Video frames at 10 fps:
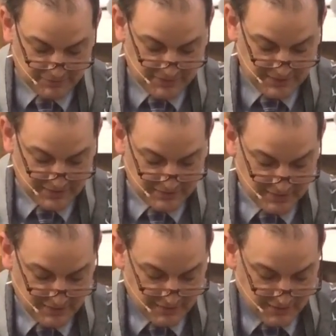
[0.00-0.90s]

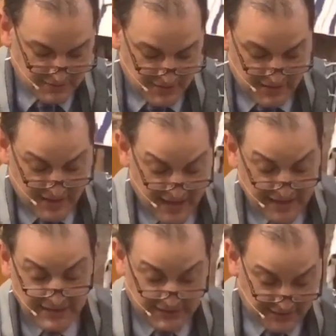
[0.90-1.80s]
mean
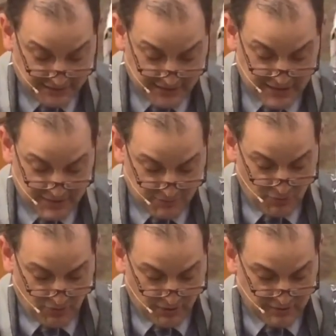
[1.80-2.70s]
anything
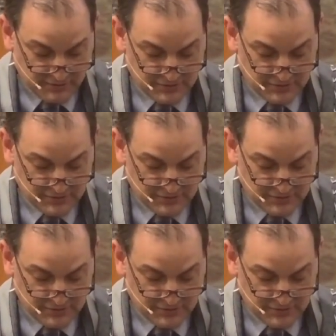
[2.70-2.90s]
anymore?